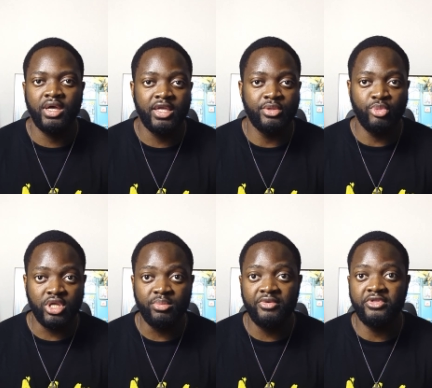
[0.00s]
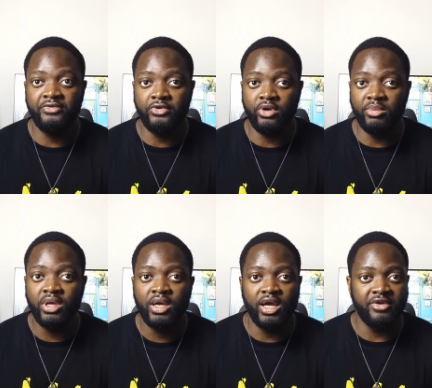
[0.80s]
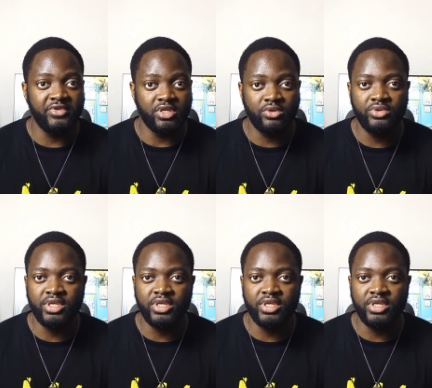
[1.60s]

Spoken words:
At the bottom of the form, I have included